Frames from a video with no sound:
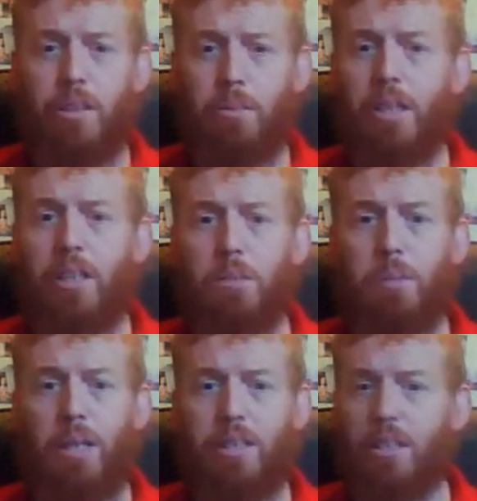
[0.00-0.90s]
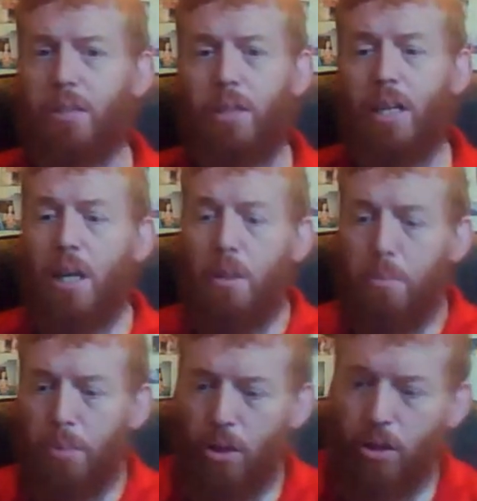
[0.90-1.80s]
America's Best.
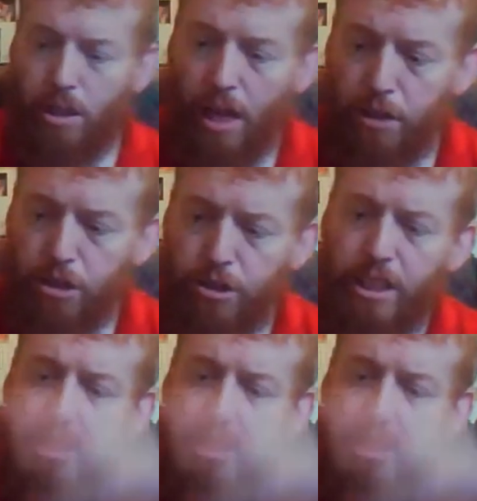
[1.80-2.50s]
But I'm just reading